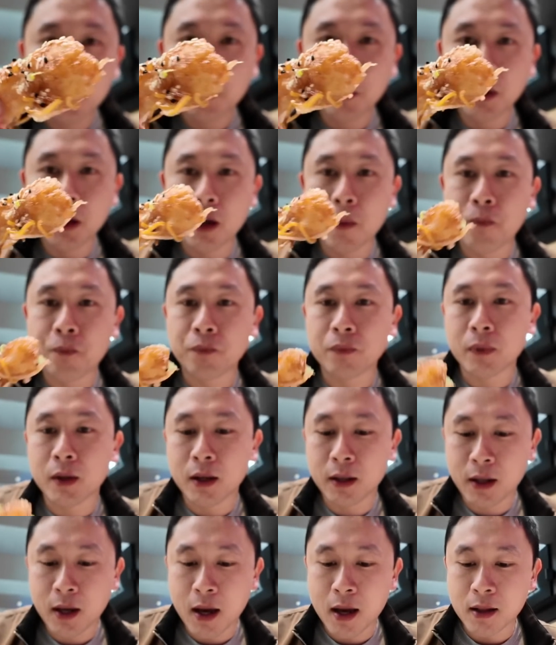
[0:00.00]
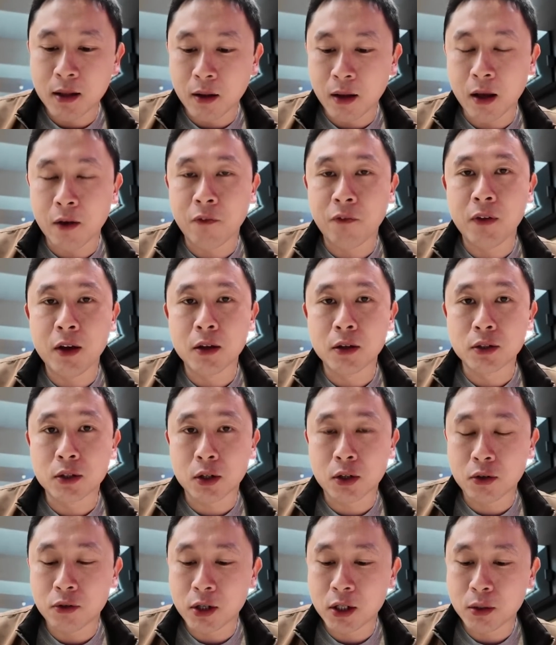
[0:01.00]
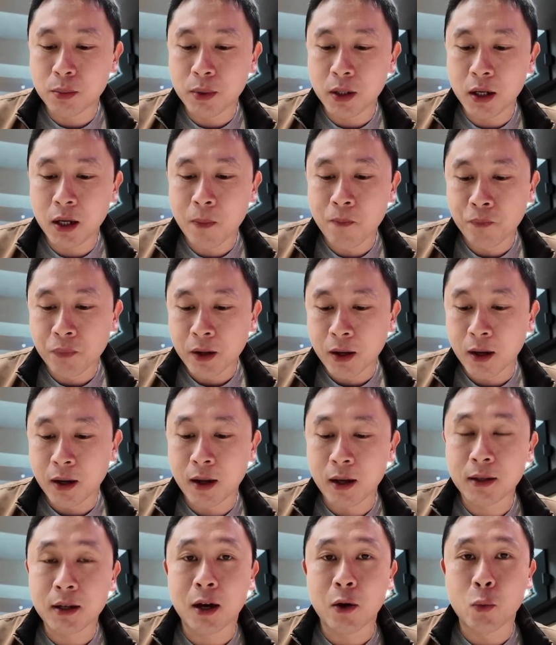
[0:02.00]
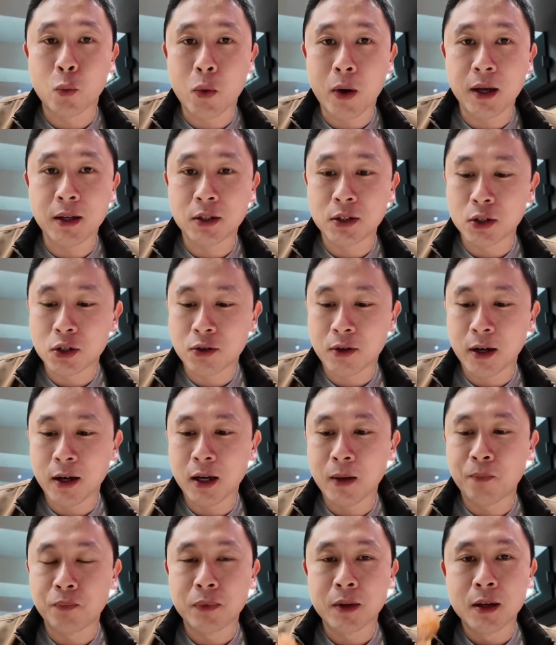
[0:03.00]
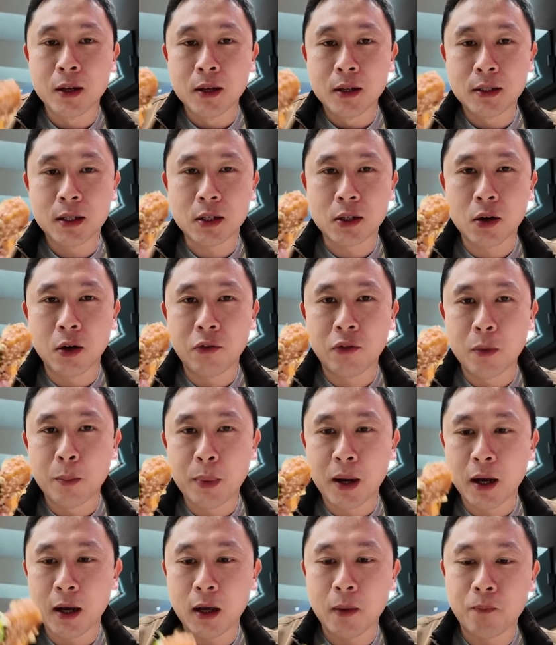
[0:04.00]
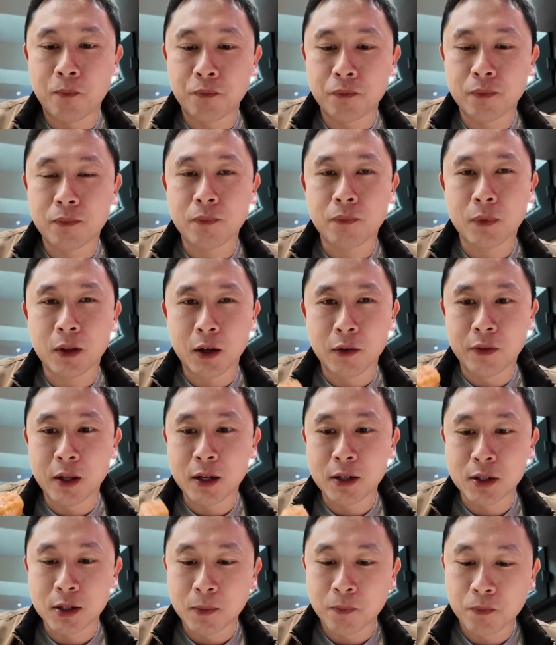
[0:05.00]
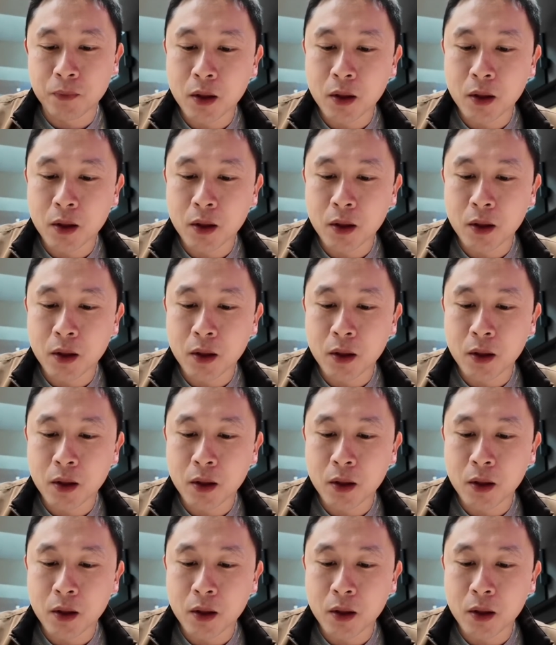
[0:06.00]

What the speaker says: but again, it feels crispy, and I can't wait to try it. So let's go for a bite of this.